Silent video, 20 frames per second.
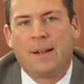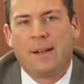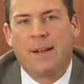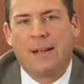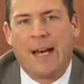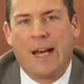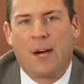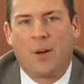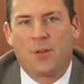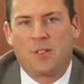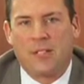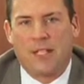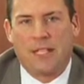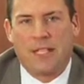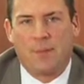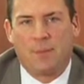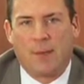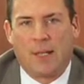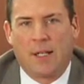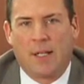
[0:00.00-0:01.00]
Now to
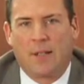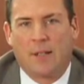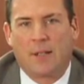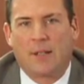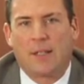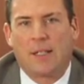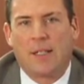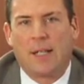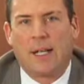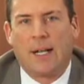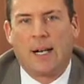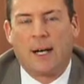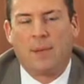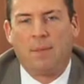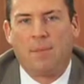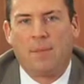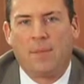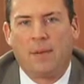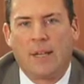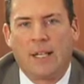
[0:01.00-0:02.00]
email.
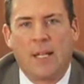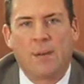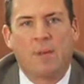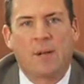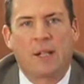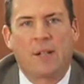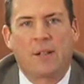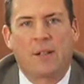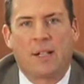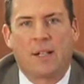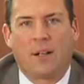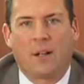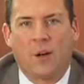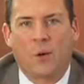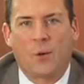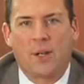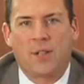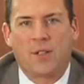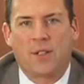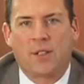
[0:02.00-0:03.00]
Email can
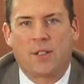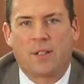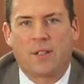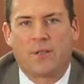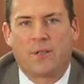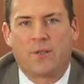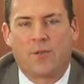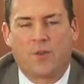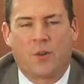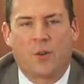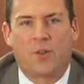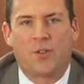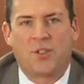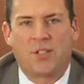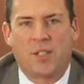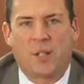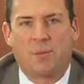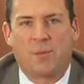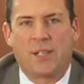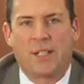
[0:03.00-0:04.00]
always confer
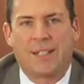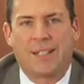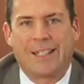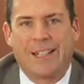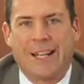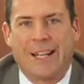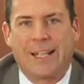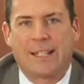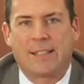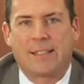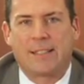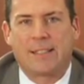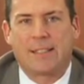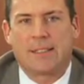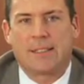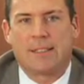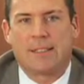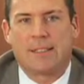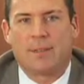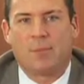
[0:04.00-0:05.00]
something that
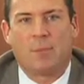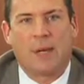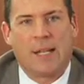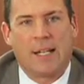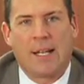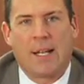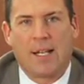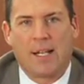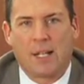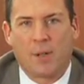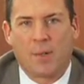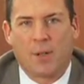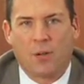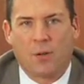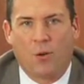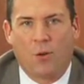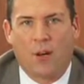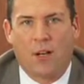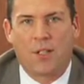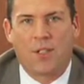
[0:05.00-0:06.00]
may not come
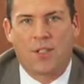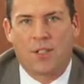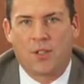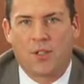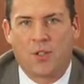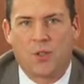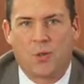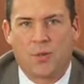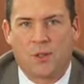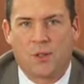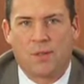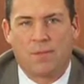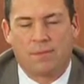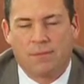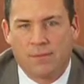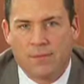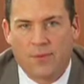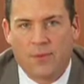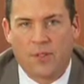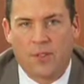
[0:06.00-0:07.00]
across as you
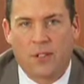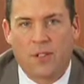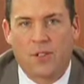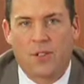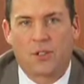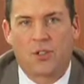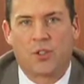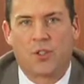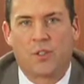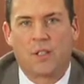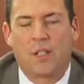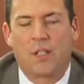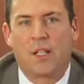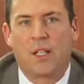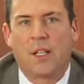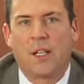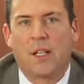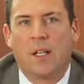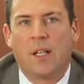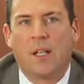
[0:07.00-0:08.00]
feel it
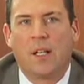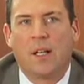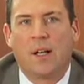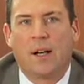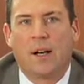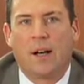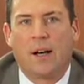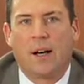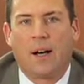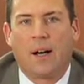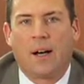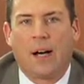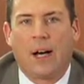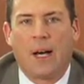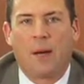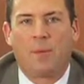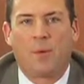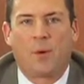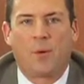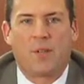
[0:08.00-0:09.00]
should.
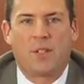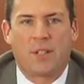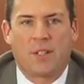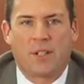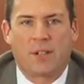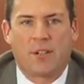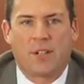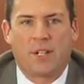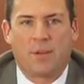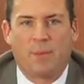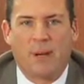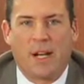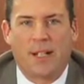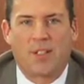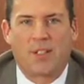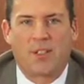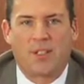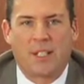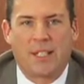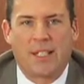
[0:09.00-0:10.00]
I'm always leery
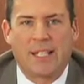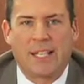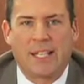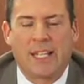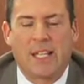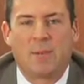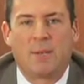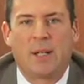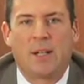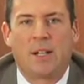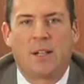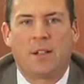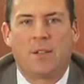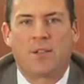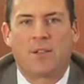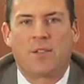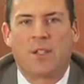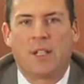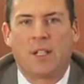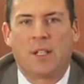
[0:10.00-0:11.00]
about sending
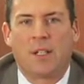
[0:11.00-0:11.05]
emails.